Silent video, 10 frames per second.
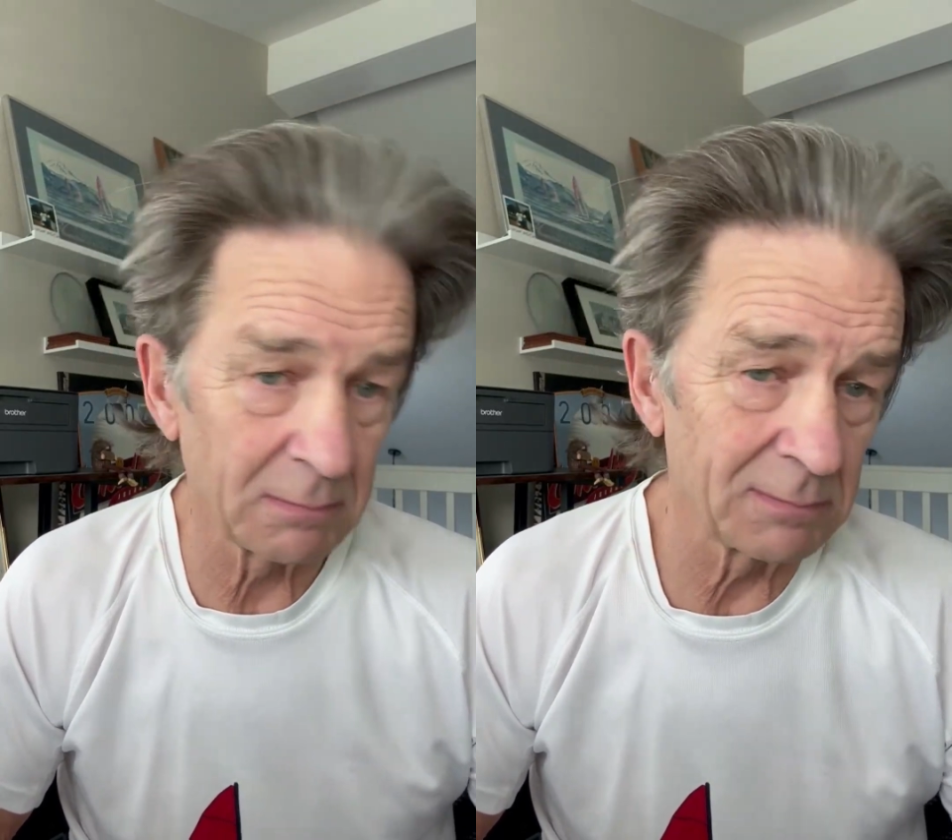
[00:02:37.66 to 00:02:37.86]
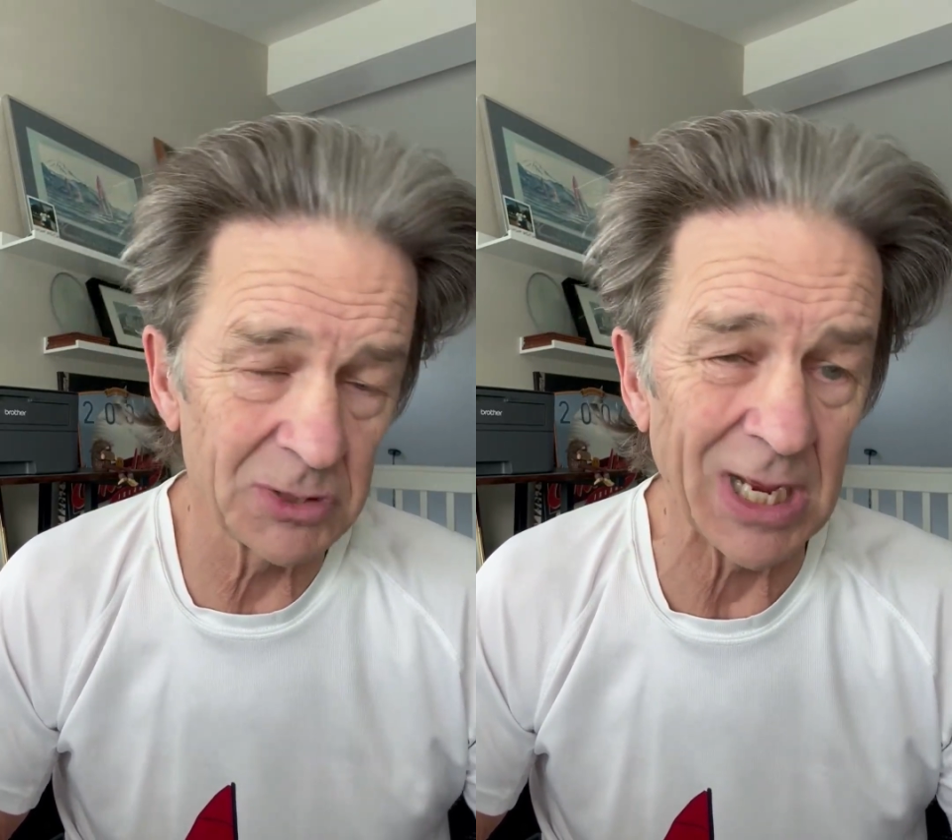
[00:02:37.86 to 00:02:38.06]

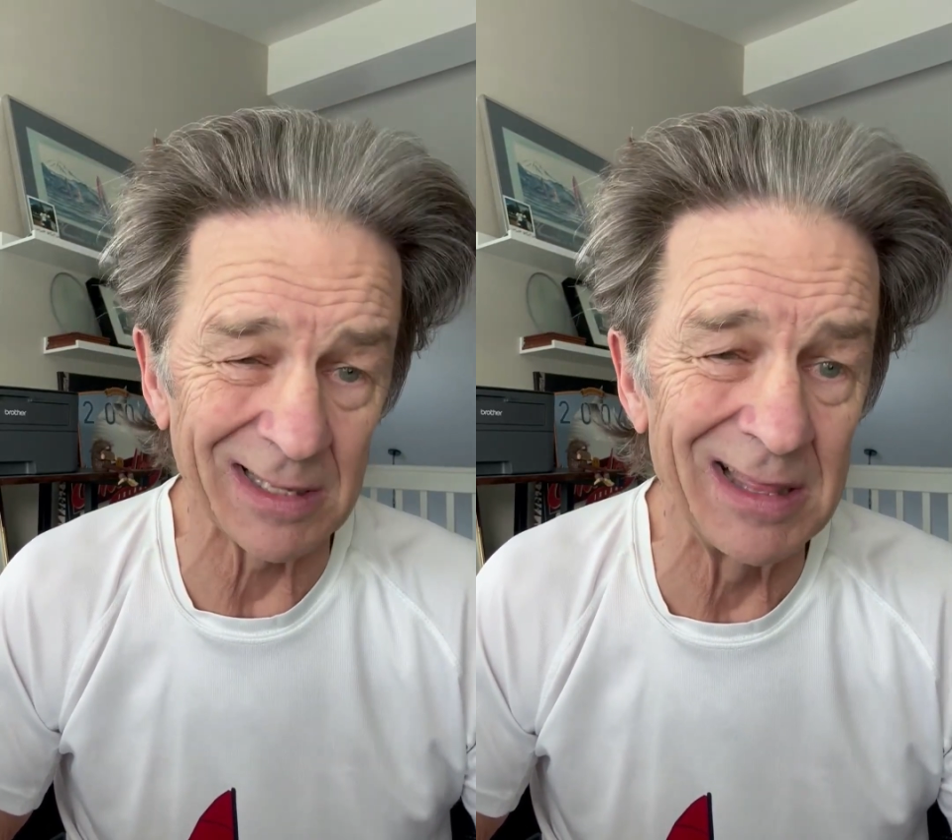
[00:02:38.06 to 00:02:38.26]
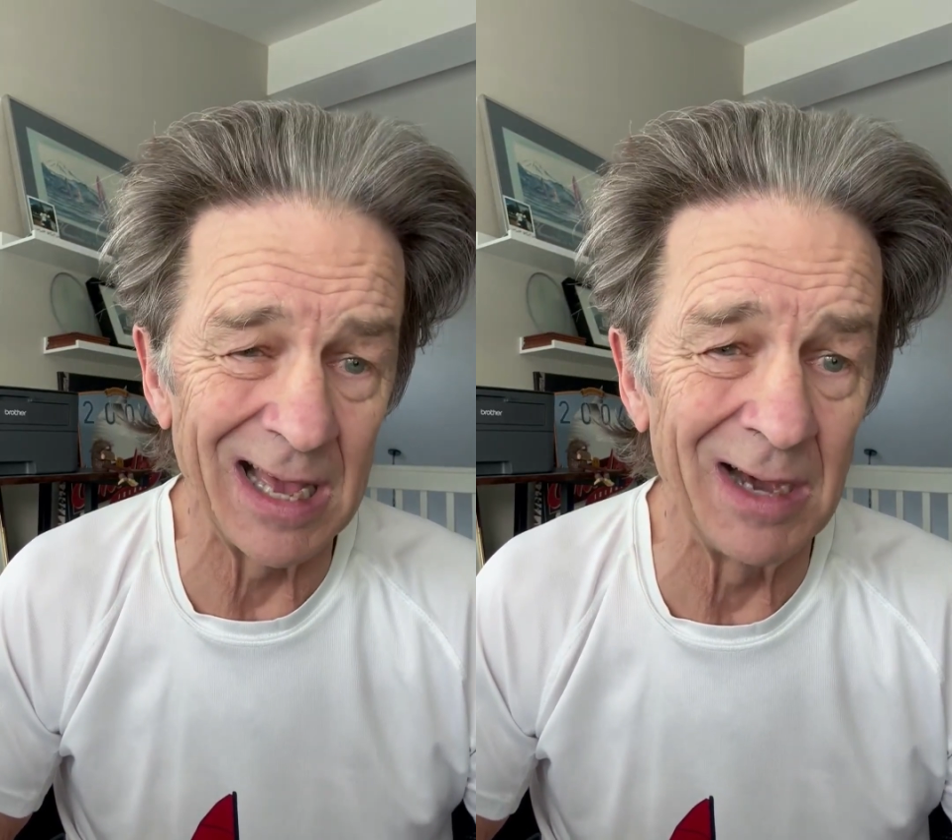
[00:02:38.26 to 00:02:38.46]
check
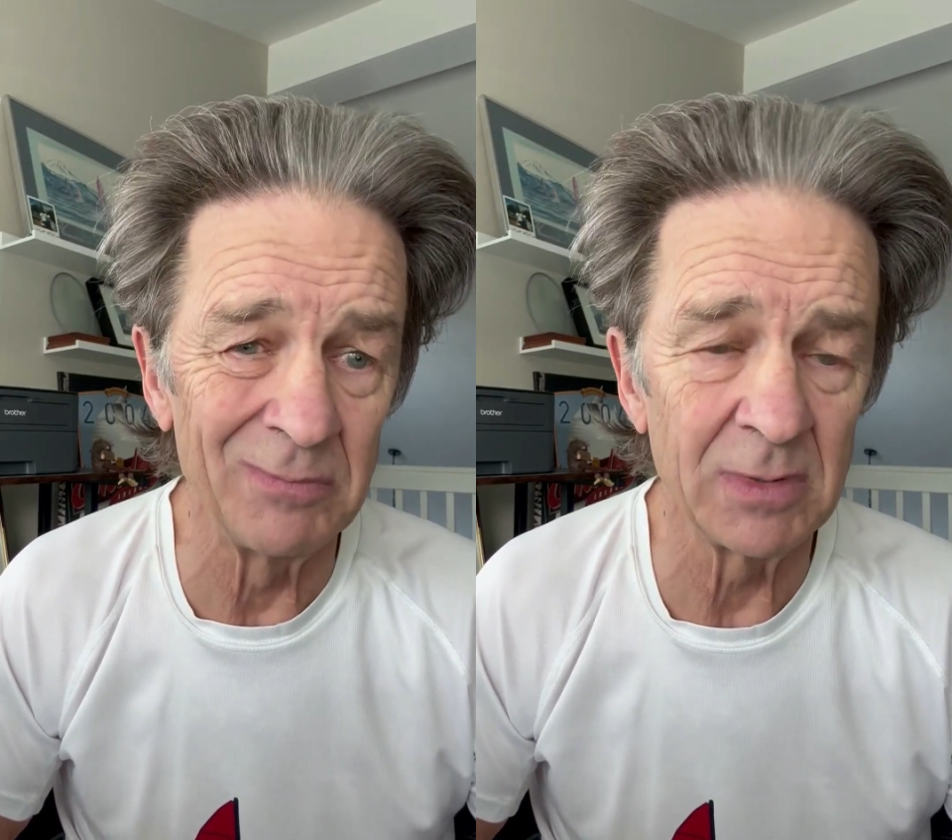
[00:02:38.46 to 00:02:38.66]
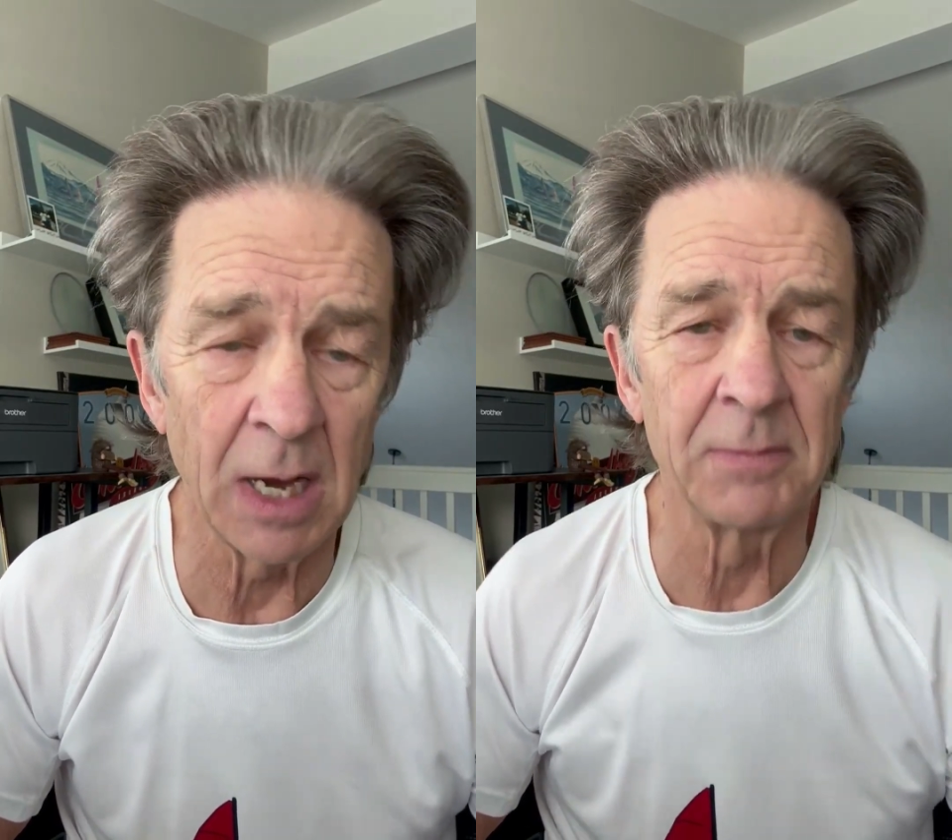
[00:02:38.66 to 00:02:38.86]

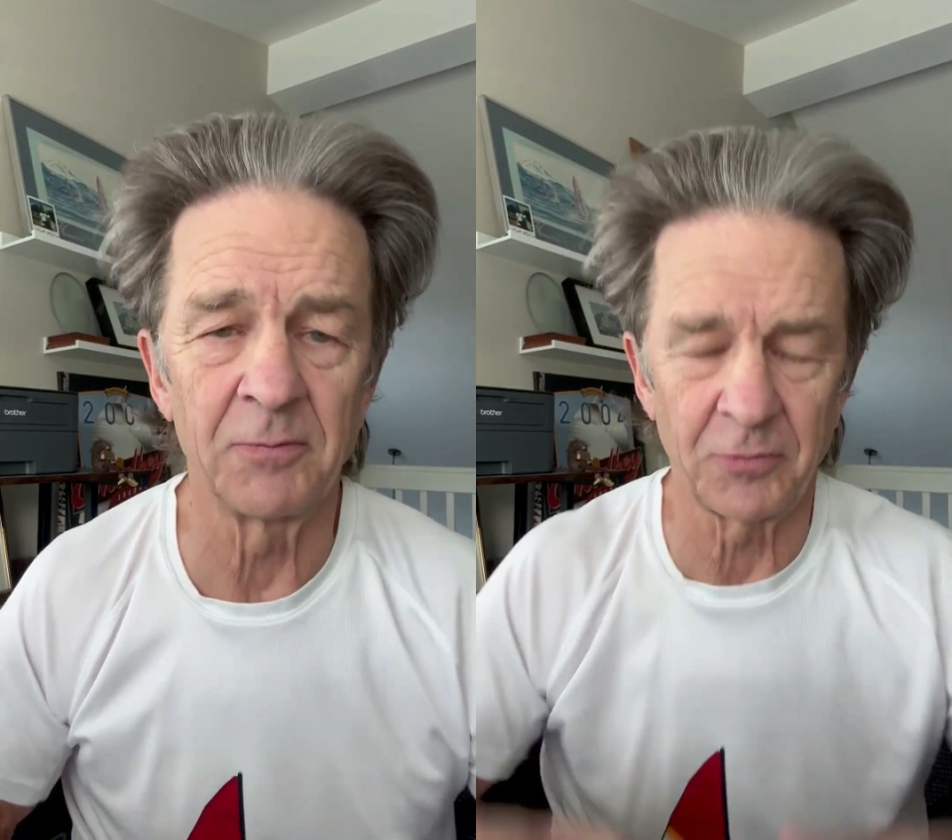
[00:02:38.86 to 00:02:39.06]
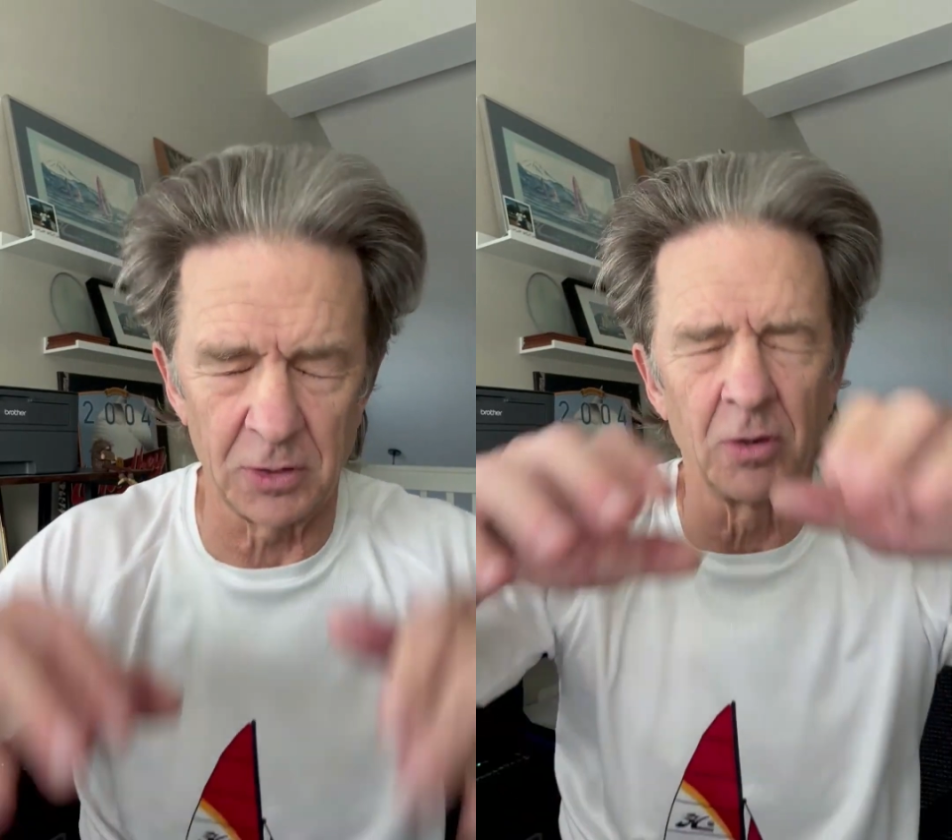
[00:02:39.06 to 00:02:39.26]
them
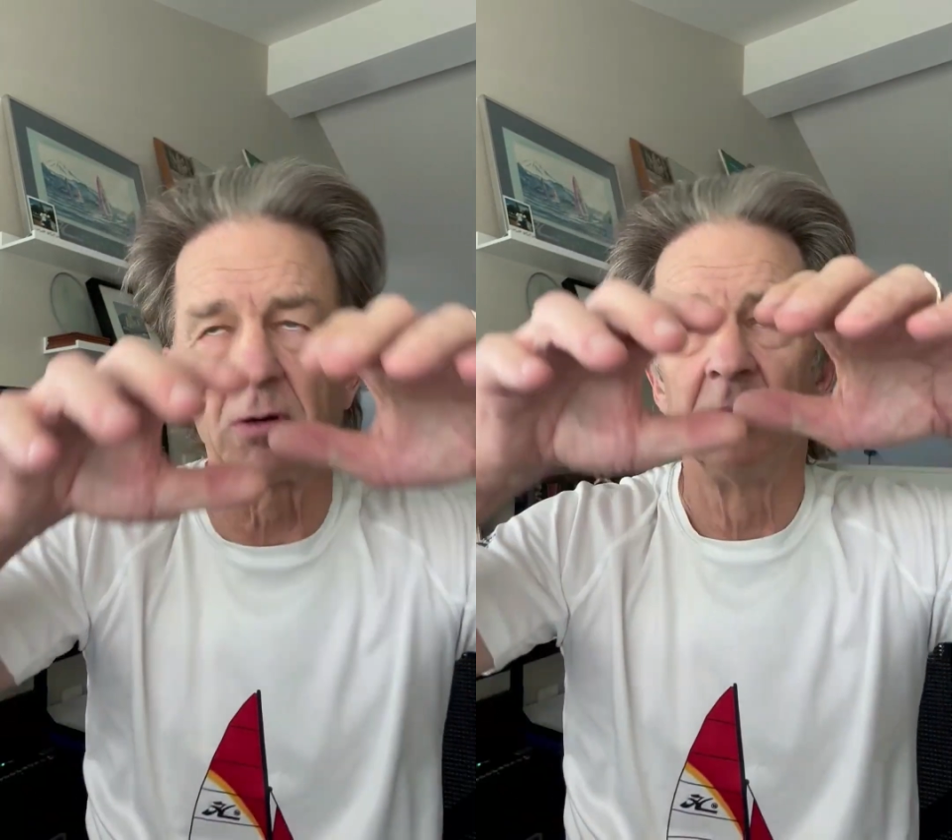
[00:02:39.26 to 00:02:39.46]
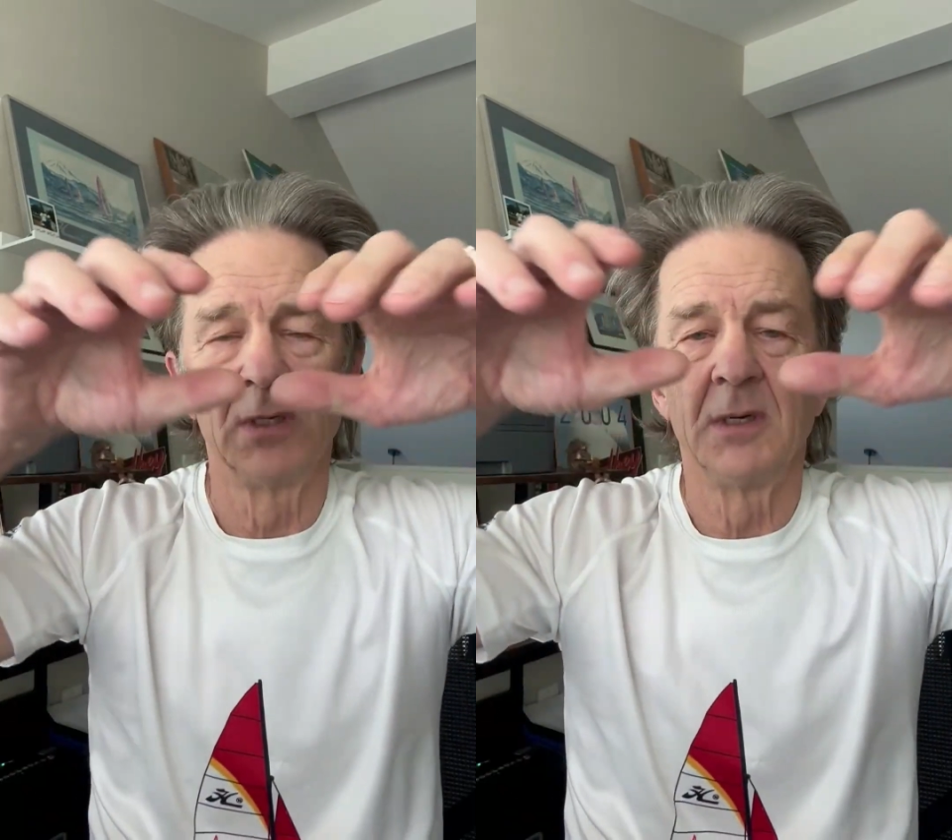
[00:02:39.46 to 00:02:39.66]
for your